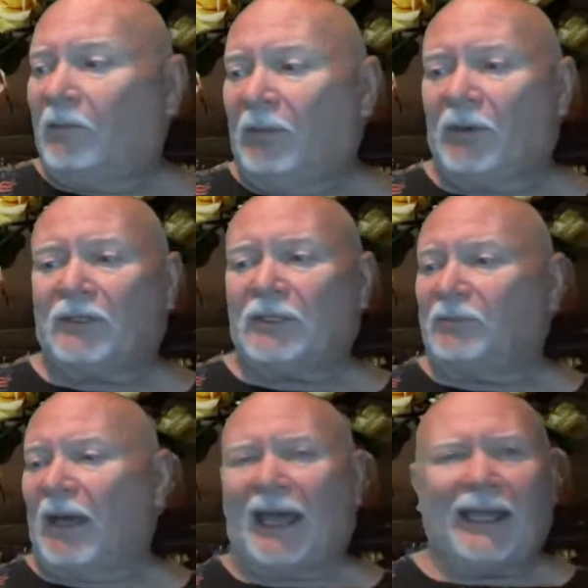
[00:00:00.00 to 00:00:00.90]
People are just
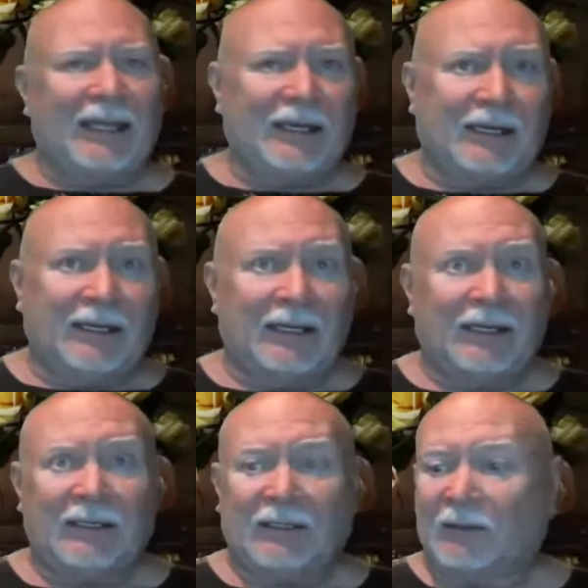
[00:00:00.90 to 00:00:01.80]
packing it
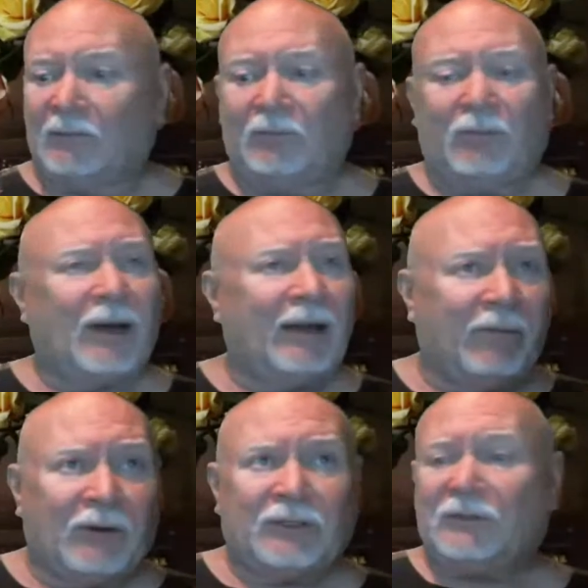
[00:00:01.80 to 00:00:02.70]
in
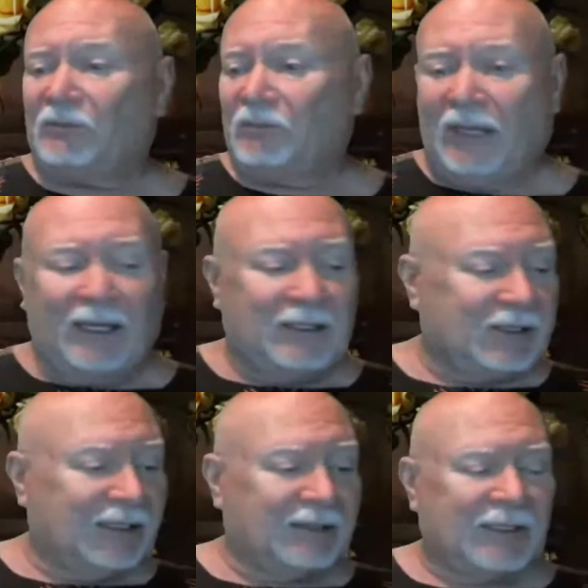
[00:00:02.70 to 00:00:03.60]
rivers and
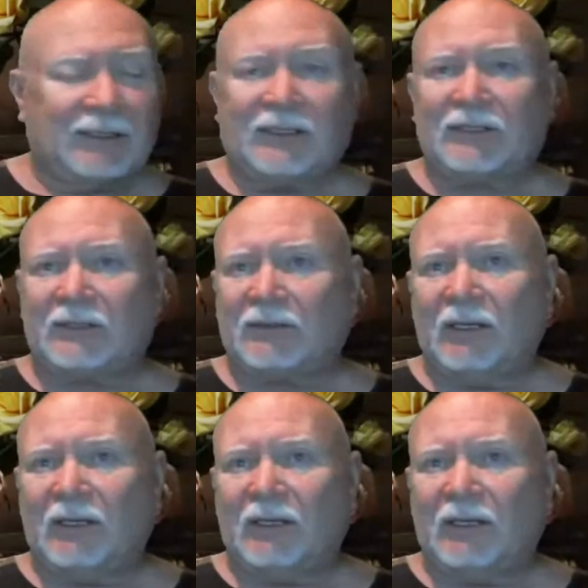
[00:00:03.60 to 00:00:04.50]
beaches. They just,
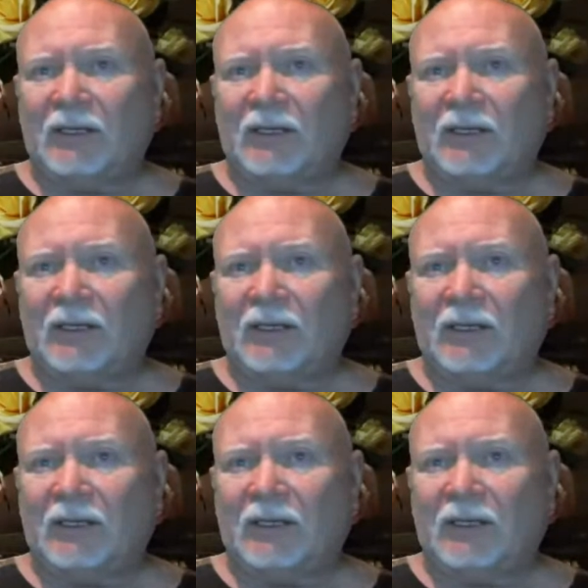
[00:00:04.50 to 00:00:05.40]

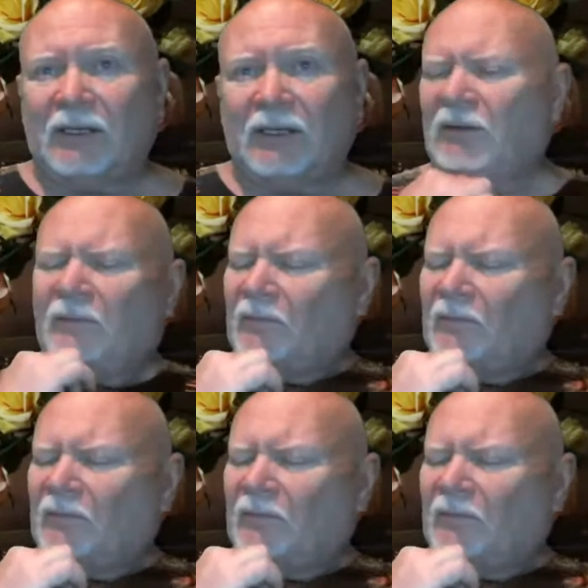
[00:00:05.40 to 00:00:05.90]
you know,